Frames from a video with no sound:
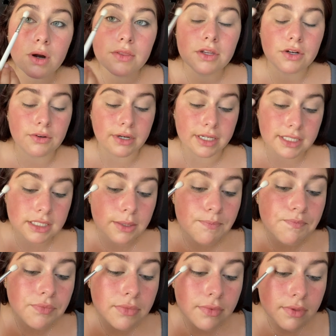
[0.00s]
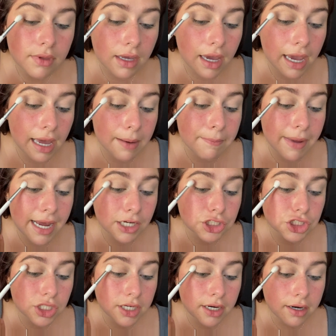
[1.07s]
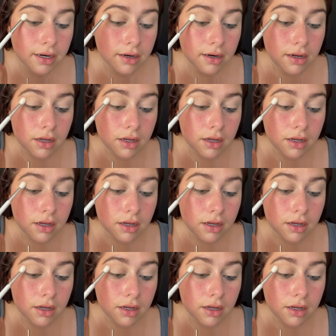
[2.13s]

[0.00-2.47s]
in the crease. And make sure